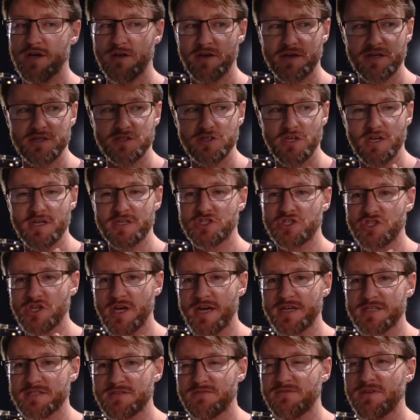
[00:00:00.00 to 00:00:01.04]
Like, it's only
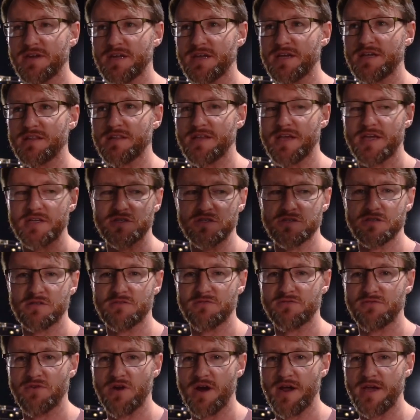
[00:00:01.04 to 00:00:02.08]
just fitting in the edges of the
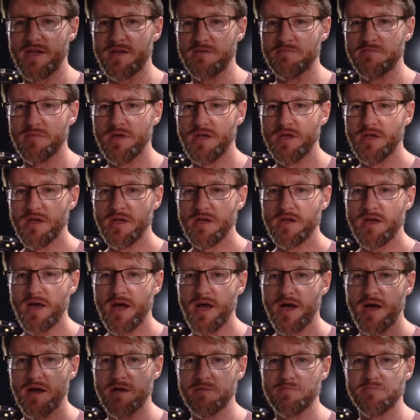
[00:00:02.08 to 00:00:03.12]
frame.
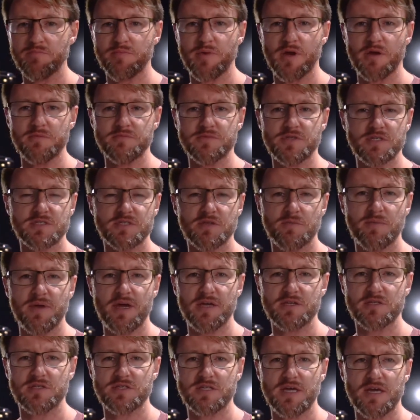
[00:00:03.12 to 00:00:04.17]
But I'm just
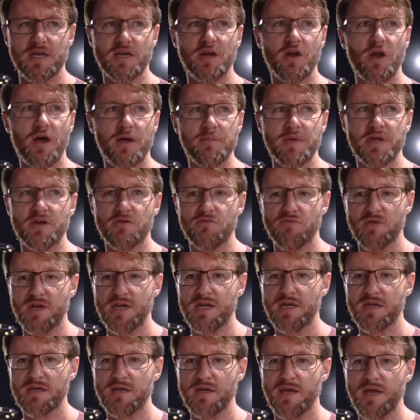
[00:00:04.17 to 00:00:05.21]
about to take a light meter
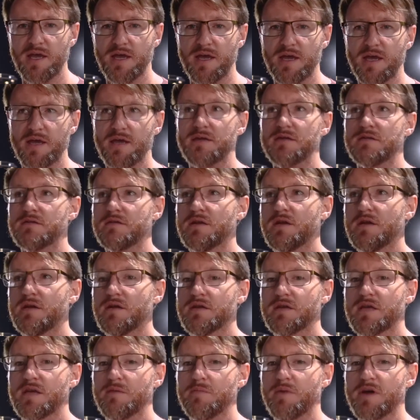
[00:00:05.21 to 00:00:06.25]
reading and
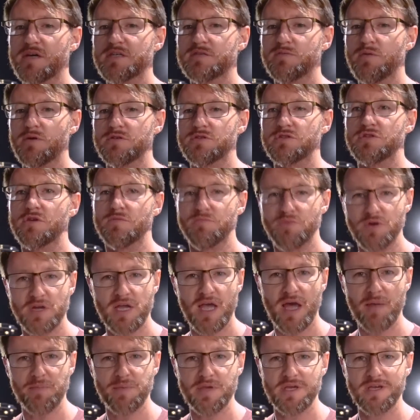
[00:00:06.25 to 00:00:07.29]
get my exposure. So I'm pretty
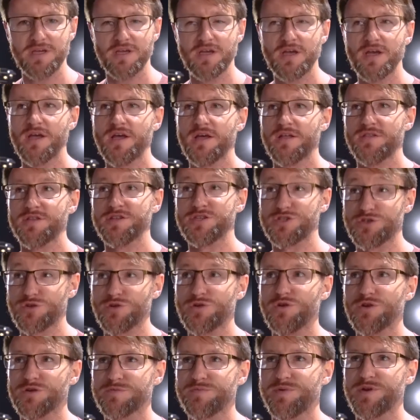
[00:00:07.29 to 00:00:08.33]
happy. This should
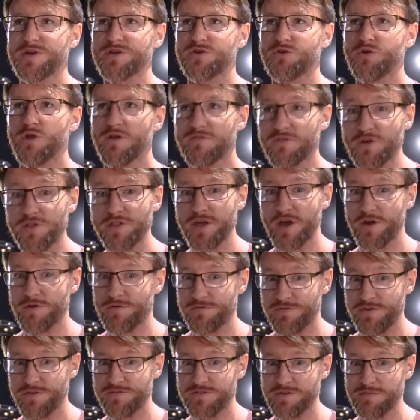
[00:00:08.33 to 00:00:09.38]
look pretty cool. I've got the
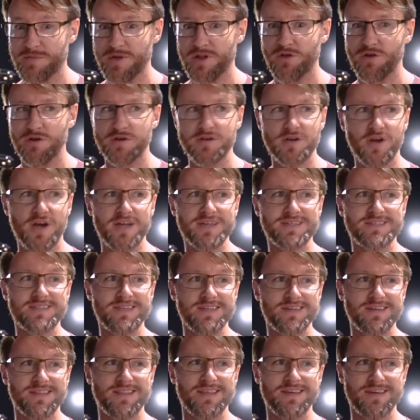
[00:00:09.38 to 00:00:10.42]
150mm on. I
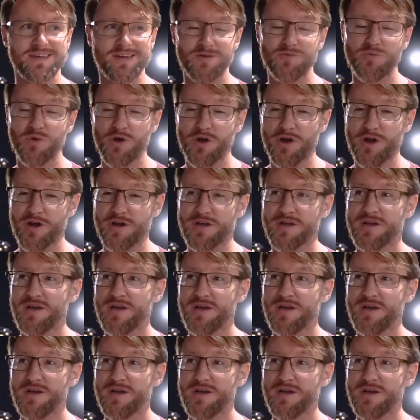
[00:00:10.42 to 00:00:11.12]
didn't think it'd work.